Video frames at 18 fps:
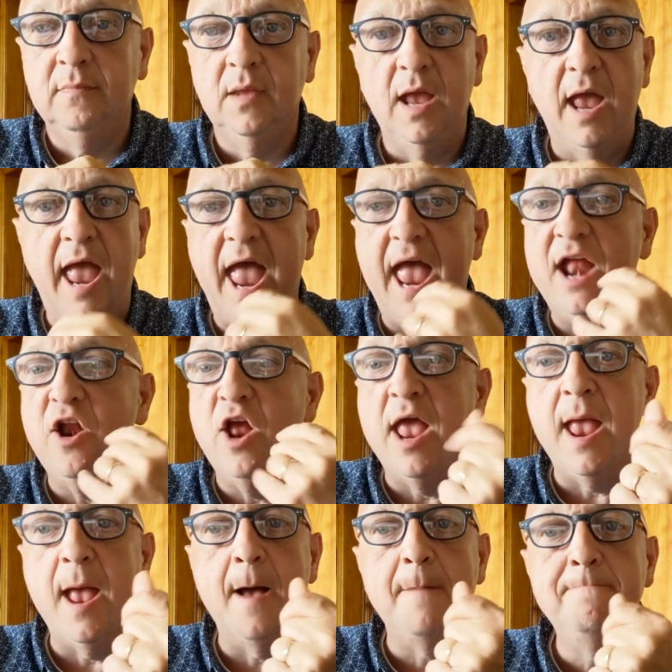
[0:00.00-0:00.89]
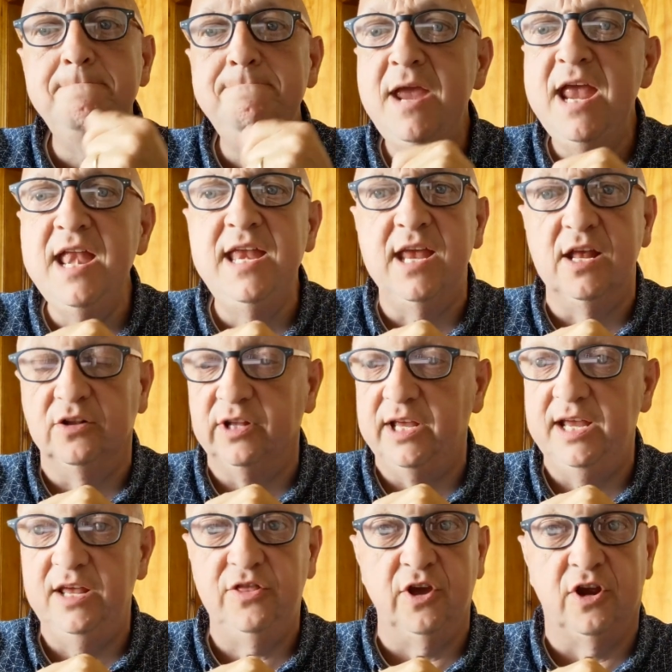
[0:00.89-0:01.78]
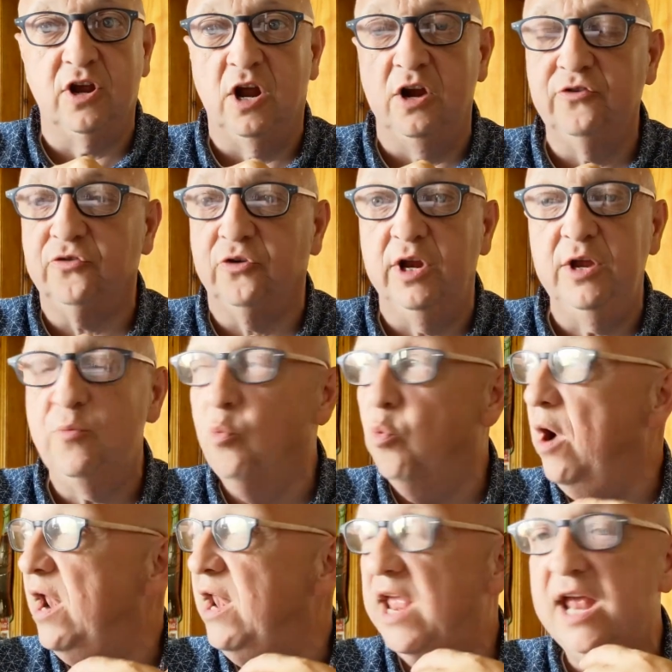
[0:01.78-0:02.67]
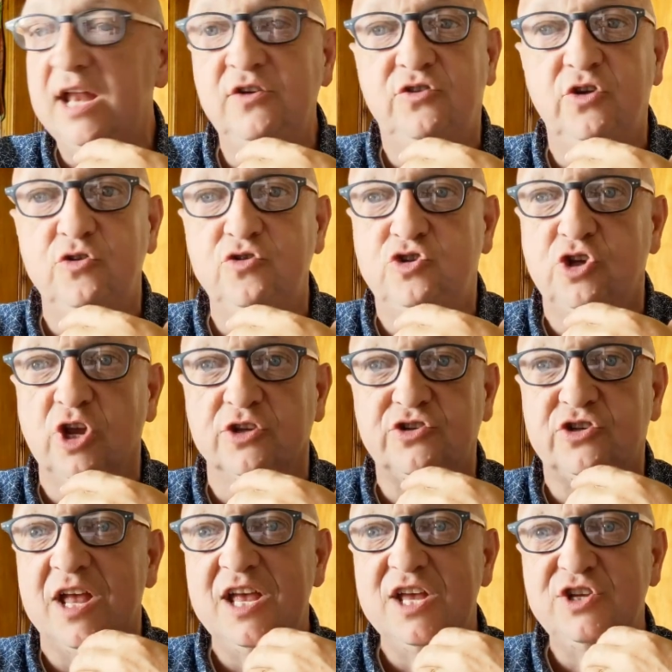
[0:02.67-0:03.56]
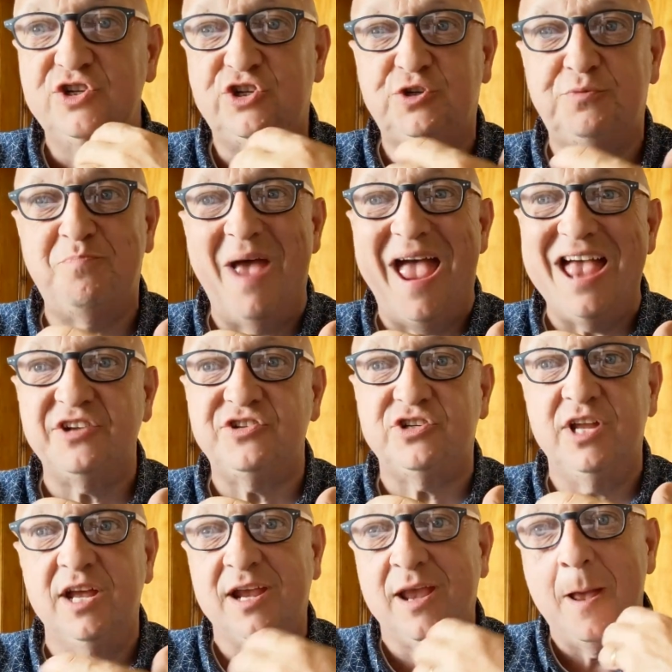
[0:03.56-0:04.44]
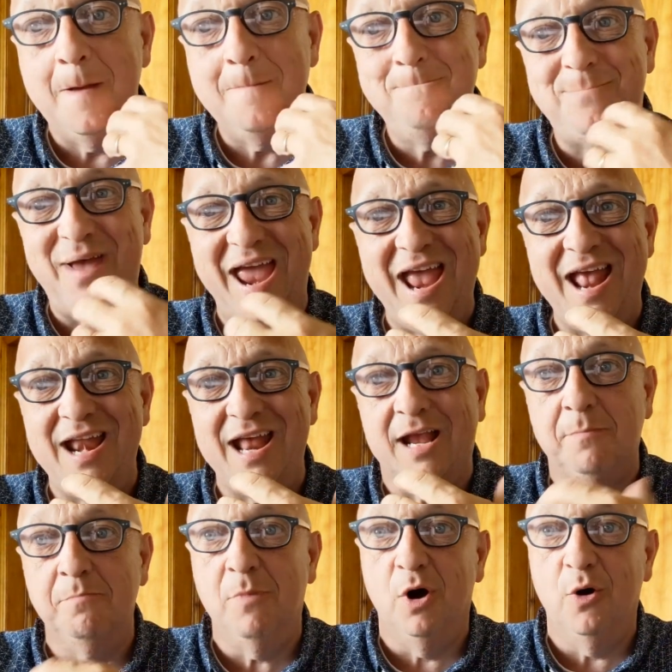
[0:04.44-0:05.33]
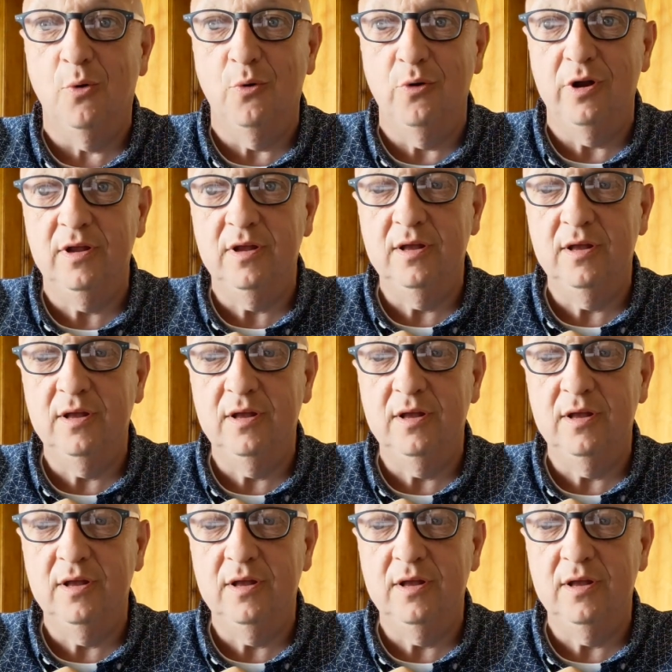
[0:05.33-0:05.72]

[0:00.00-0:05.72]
And immediately the country went into just spastic panic mode.